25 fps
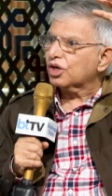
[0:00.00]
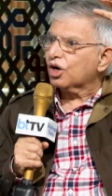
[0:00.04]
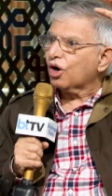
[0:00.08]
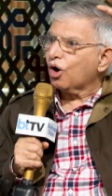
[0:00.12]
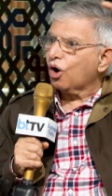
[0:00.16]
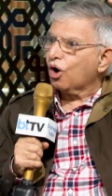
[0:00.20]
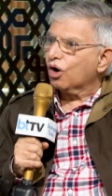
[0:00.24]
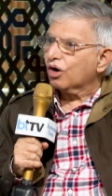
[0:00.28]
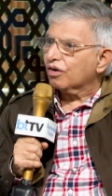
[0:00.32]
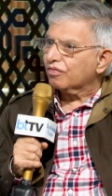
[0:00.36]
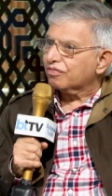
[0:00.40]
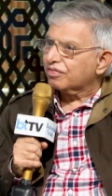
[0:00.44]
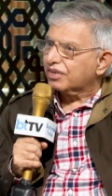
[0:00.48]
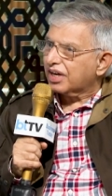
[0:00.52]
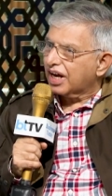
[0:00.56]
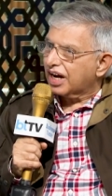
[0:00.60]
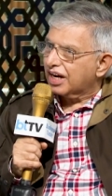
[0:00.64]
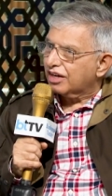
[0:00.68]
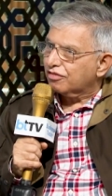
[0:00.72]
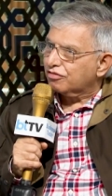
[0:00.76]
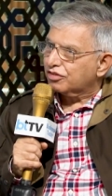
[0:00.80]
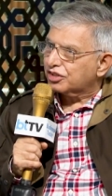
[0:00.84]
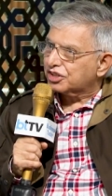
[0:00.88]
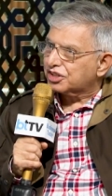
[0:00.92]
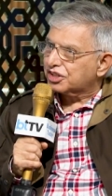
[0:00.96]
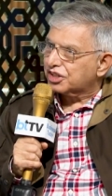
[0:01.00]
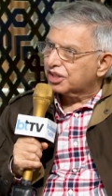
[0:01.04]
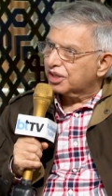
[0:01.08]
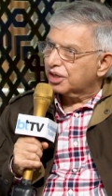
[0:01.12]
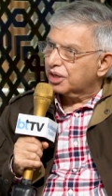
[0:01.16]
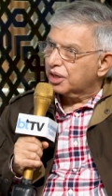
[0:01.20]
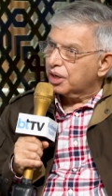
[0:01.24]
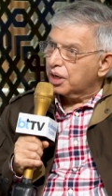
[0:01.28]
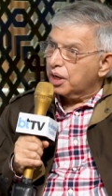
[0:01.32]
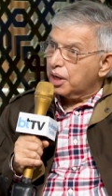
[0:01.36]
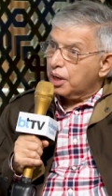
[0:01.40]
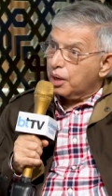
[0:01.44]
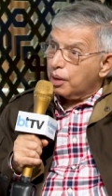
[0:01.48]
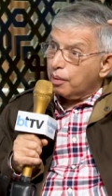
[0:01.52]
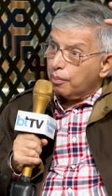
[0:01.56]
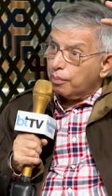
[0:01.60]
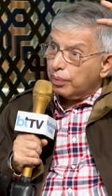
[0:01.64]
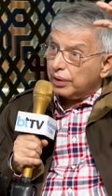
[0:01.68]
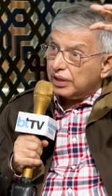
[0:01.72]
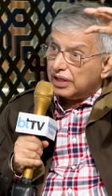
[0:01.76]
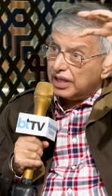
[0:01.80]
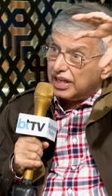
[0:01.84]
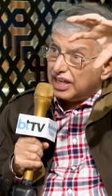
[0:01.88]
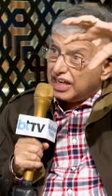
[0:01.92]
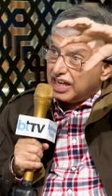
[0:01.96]
a lot of television.
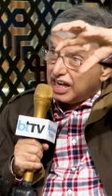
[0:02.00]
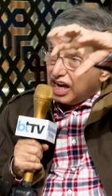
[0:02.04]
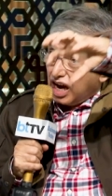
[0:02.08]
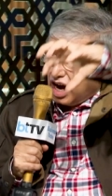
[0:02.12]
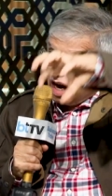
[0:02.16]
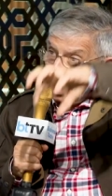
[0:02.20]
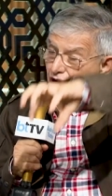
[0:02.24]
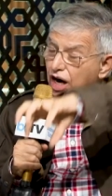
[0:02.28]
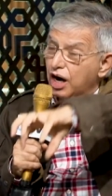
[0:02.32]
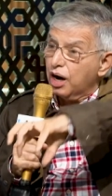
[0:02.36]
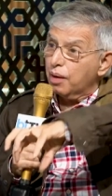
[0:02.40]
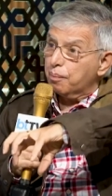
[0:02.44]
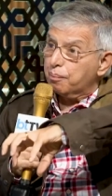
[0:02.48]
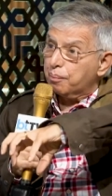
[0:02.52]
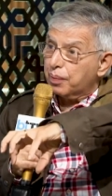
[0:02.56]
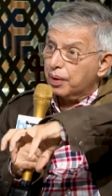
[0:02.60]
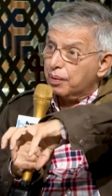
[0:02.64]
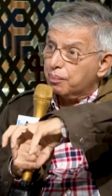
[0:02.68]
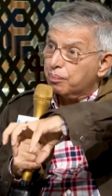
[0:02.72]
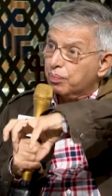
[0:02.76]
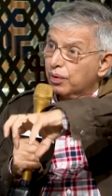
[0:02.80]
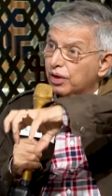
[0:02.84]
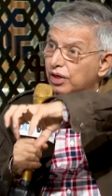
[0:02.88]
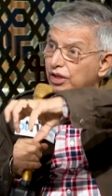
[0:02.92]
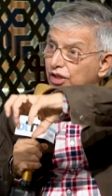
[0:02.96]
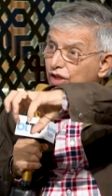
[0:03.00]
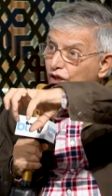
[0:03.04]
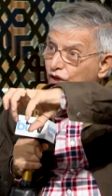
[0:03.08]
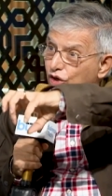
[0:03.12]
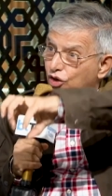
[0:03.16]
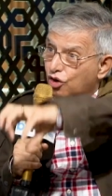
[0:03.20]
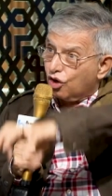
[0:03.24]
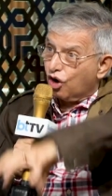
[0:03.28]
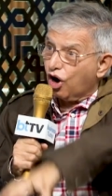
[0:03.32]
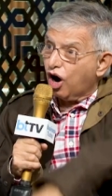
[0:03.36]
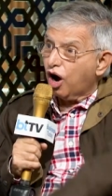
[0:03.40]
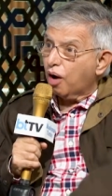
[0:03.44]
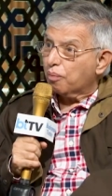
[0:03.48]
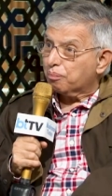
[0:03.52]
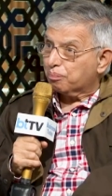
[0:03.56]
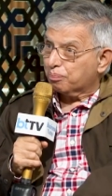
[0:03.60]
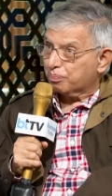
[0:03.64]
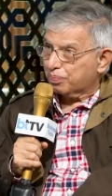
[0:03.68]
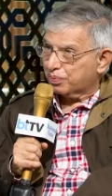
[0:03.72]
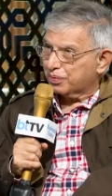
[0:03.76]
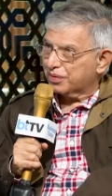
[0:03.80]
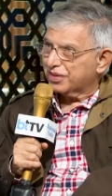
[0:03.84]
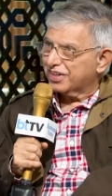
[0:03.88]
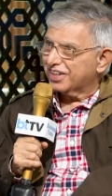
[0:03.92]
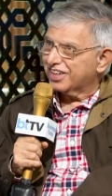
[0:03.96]
But the younger people, the drop
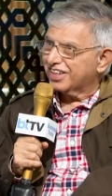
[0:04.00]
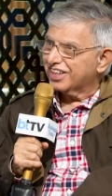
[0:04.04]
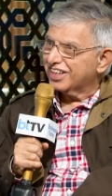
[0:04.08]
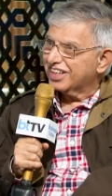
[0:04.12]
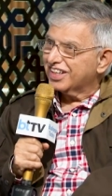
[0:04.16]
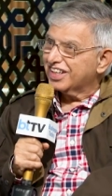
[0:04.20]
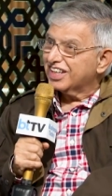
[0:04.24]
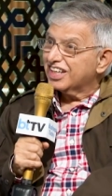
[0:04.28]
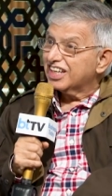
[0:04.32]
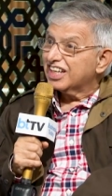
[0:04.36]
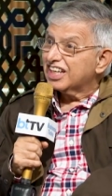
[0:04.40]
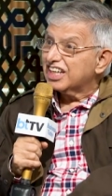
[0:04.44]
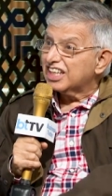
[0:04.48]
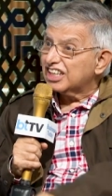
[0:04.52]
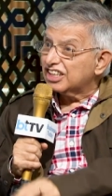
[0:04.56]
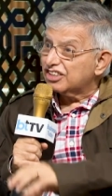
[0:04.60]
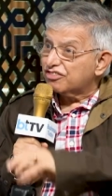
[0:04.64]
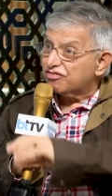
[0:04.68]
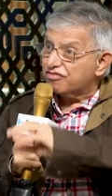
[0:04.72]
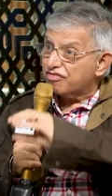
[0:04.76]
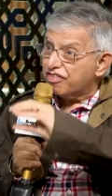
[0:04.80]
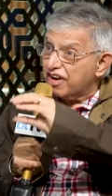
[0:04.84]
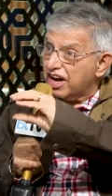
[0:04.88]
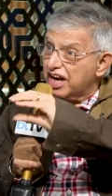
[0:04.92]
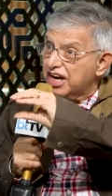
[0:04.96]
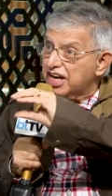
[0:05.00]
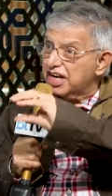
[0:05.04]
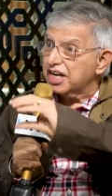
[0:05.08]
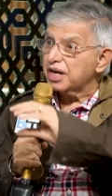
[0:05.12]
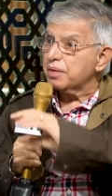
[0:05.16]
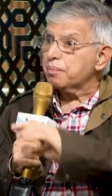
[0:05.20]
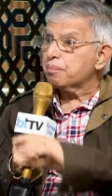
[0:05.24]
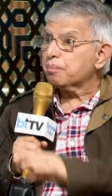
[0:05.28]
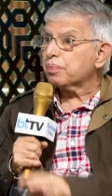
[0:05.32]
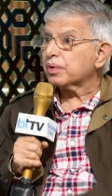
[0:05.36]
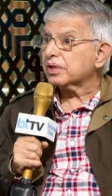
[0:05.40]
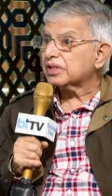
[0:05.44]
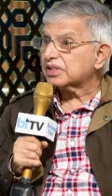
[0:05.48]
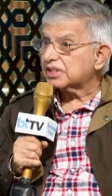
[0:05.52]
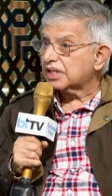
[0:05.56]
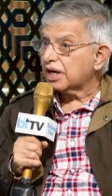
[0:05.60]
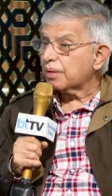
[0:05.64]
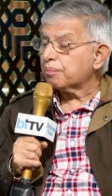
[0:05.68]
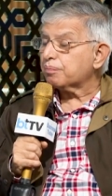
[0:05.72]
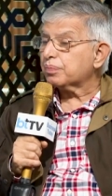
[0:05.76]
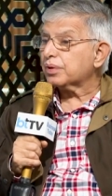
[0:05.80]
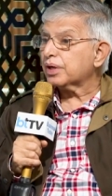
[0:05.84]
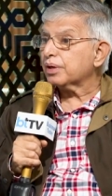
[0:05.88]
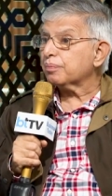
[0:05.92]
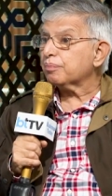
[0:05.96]
is very
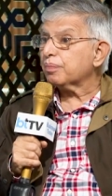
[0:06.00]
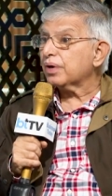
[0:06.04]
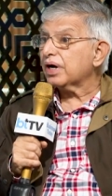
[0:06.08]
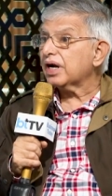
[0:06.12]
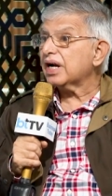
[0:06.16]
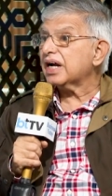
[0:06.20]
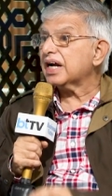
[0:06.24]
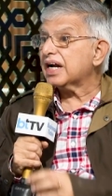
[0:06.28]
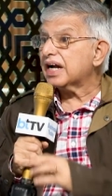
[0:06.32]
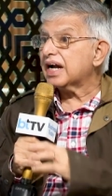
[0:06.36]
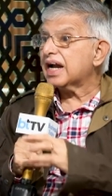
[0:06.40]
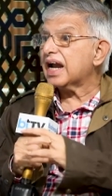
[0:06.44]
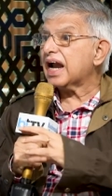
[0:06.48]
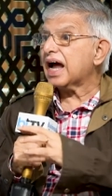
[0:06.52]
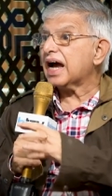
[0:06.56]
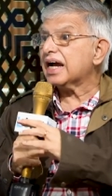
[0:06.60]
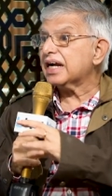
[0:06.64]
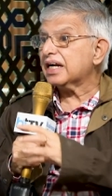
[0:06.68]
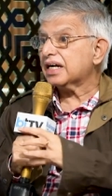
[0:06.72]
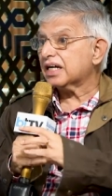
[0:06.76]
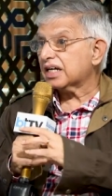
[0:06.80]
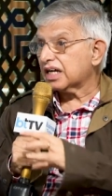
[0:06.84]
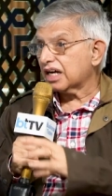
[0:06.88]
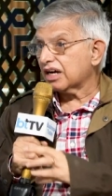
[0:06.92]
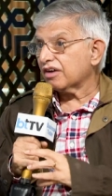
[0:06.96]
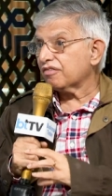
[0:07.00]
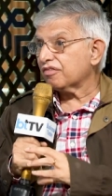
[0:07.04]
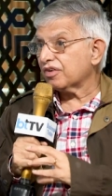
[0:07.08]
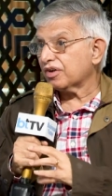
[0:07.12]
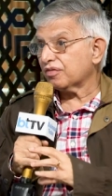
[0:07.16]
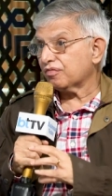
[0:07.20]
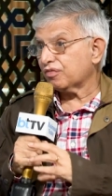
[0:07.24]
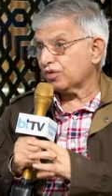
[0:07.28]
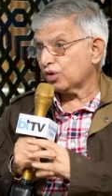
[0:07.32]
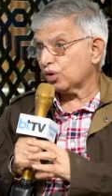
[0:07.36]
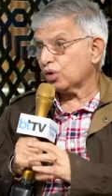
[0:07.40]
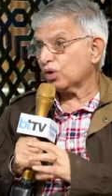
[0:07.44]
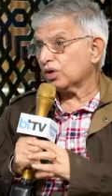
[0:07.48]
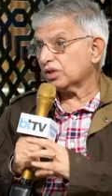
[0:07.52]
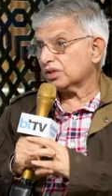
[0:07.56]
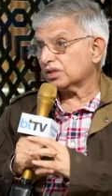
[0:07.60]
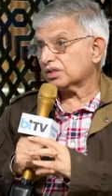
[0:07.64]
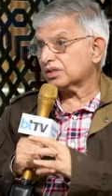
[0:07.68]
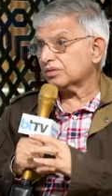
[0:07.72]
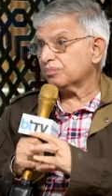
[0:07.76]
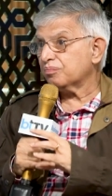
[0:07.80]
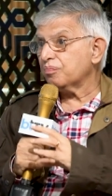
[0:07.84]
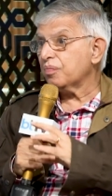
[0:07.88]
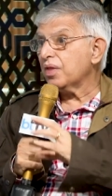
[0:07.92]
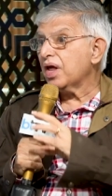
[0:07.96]
perceptible in light TV
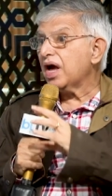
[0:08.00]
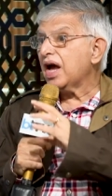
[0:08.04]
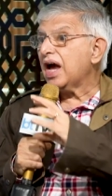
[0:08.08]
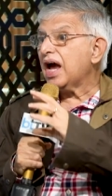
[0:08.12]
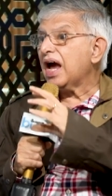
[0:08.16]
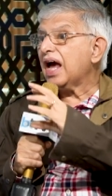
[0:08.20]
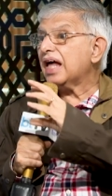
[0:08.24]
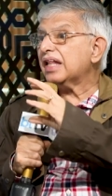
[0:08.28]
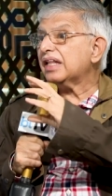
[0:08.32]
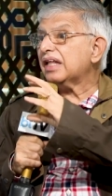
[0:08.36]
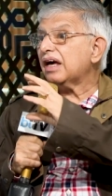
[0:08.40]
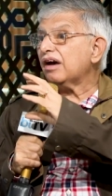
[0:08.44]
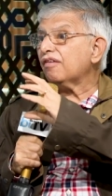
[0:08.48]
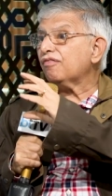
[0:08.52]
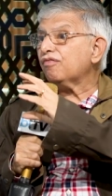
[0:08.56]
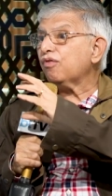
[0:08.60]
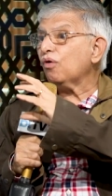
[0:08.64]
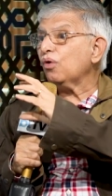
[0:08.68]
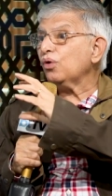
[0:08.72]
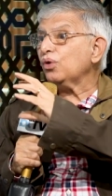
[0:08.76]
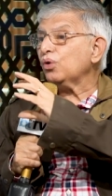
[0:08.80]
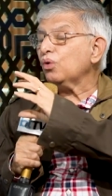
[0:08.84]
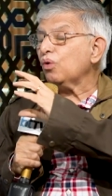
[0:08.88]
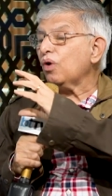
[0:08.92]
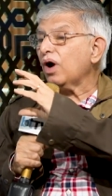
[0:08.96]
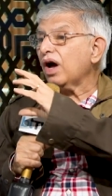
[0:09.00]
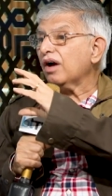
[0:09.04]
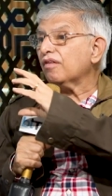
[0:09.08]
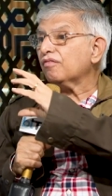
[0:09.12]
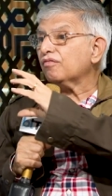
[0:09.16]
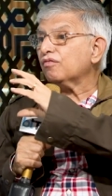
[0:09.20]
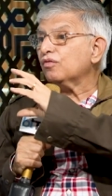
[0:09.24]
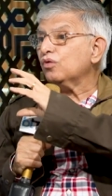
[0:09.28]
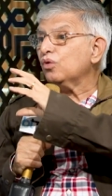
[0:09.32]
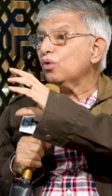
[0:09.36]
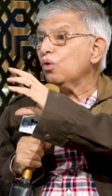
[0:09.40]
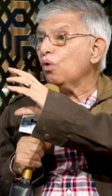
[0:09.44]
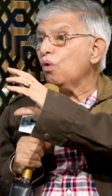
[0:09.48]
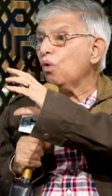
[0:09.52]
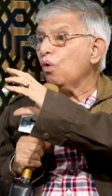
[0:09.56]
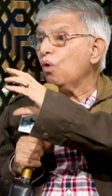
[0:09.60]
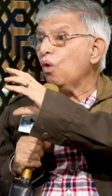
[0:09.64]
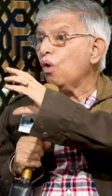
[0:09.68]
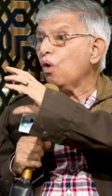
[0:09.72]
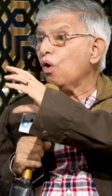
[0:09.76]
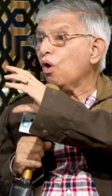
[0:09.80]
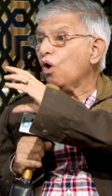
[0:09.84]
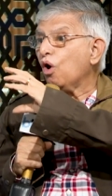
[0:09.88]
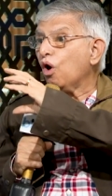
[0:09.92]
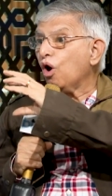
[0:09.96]
viewers. And therefore, you have
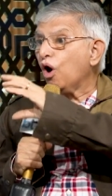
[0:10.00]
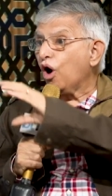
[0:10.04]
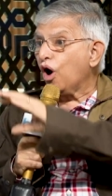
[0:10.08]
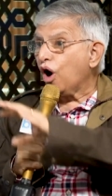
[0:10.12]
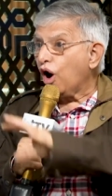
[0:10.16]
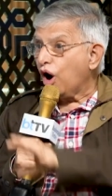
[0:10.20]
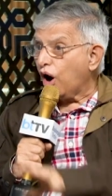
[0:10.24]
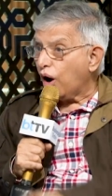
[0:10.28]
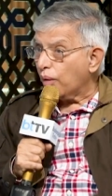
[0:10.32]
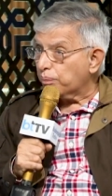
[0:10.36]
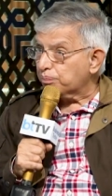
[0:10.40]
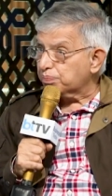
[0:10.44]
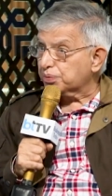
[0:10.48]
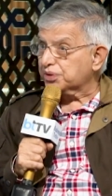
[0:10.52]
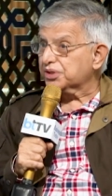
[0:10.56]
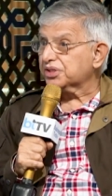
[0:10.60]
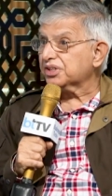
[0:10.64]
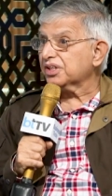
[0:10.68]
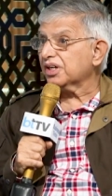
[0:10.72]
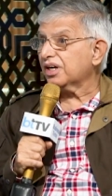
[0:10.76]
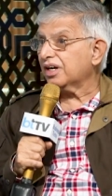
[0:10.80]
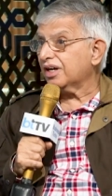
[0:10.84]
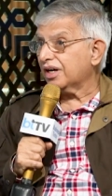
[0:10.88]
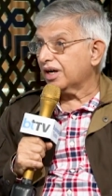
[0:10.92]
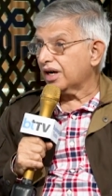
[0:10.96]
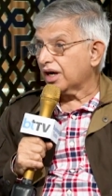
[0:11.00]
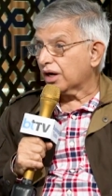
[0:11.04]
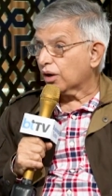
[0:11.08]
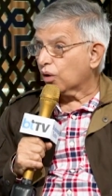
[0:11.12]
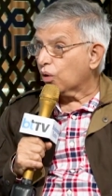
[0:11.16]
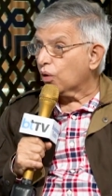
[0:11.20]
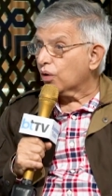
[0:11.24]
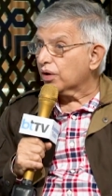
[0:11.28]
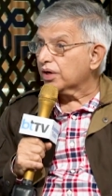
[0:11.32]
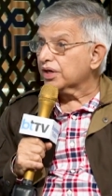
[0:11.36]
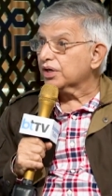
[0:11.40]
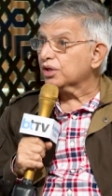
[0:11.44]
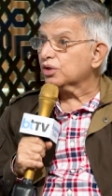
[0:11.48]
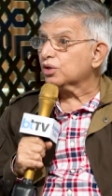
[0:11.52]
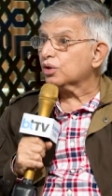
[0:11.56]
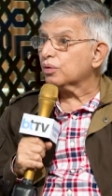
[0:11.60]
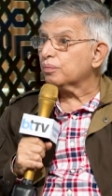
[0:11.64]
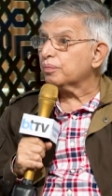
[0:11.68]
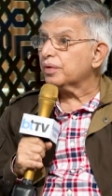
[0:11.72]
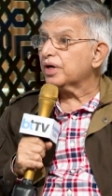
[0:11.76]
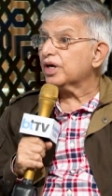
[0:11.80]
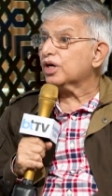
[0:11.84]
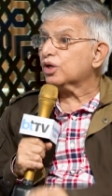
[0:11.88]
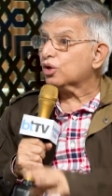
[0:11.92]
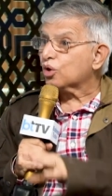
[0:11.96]
no option, according to
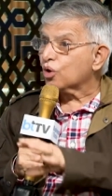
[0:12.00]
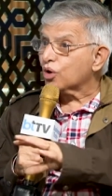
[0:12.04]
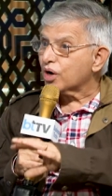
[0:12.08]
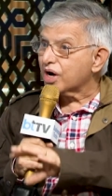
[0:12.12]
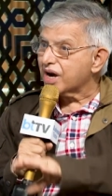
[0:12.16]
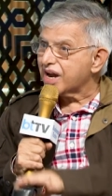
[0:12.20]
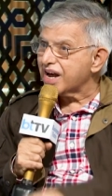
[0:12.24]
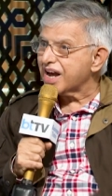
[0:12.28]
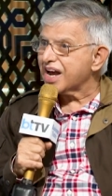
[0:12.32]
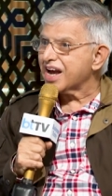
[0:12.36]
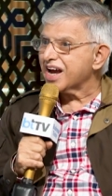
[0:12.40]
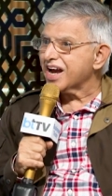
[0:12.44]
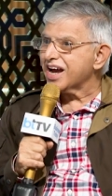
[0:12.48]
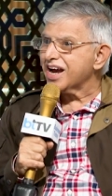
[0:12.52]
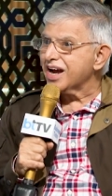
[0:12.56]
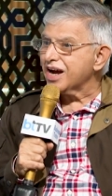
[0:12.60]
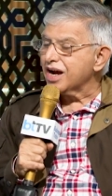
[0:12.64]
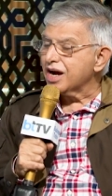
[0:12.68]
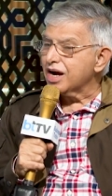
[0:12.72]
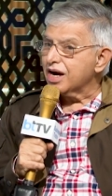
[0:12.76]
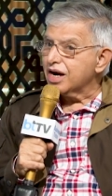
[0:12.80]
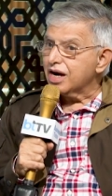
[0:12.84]
me today,